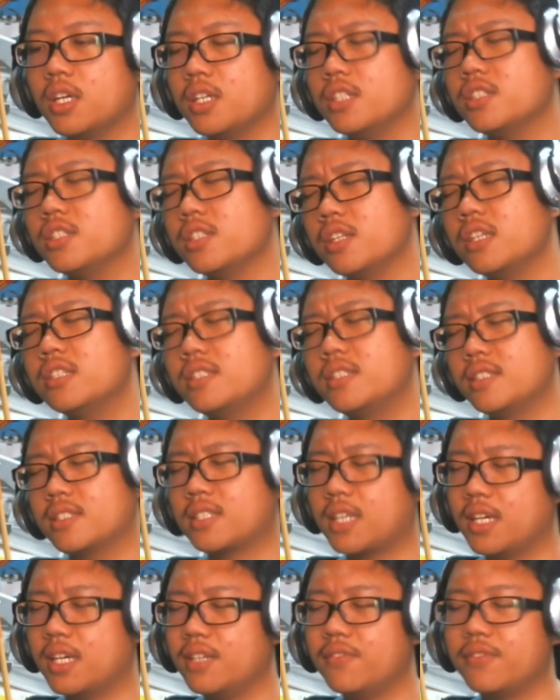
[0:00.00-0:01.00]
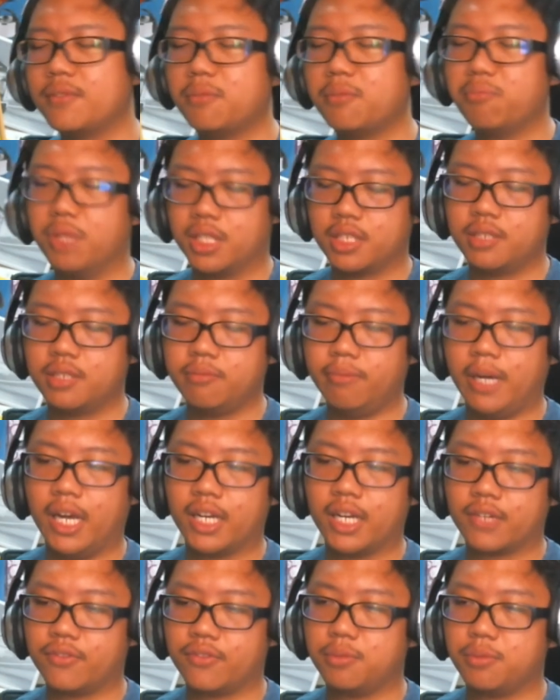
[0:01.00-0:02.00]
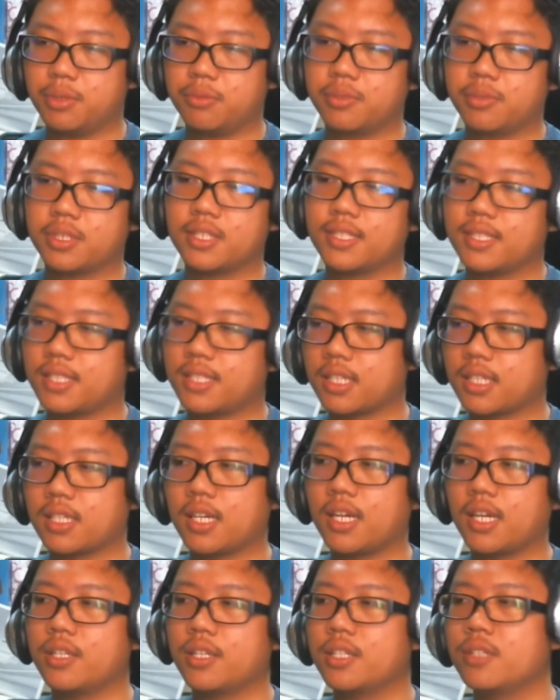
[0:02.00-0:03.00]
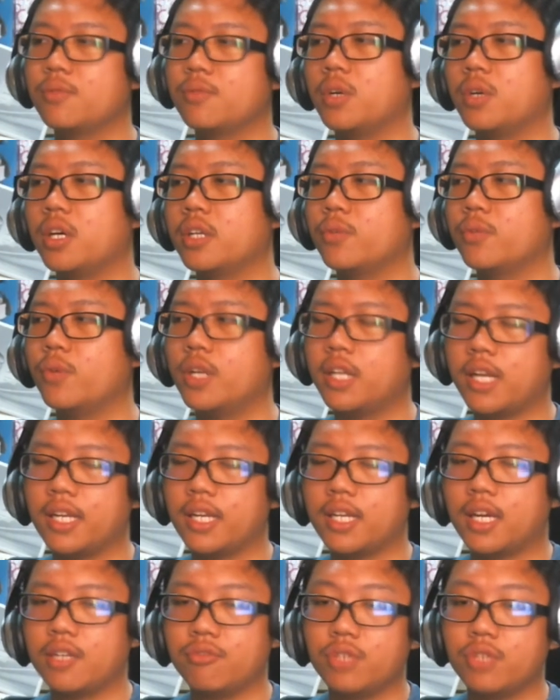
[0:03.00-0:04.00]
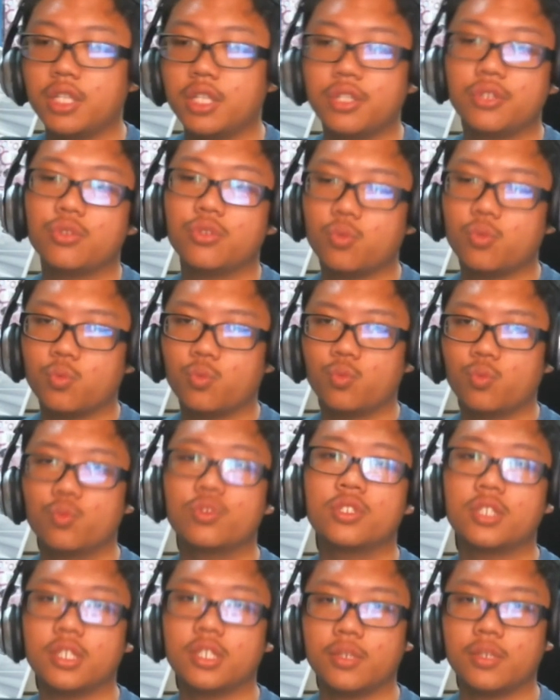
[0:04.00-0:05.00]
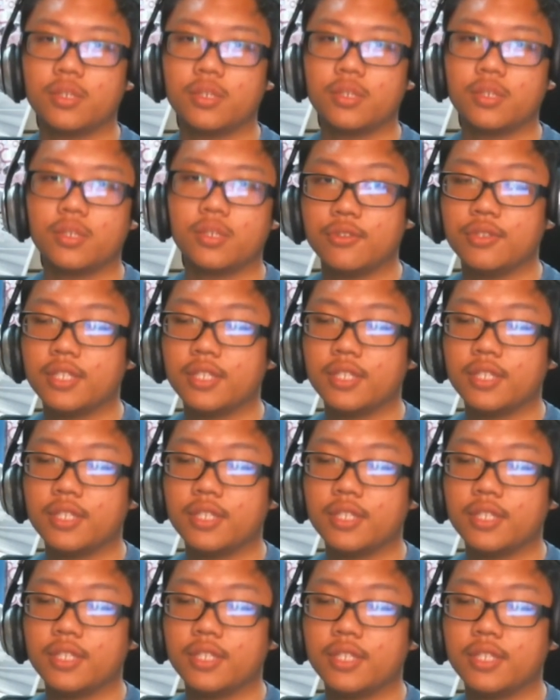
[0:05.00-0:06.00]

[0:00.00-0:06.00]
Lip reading: It's kind of a mixed bag for me, because like in one hand I really do still want to do this,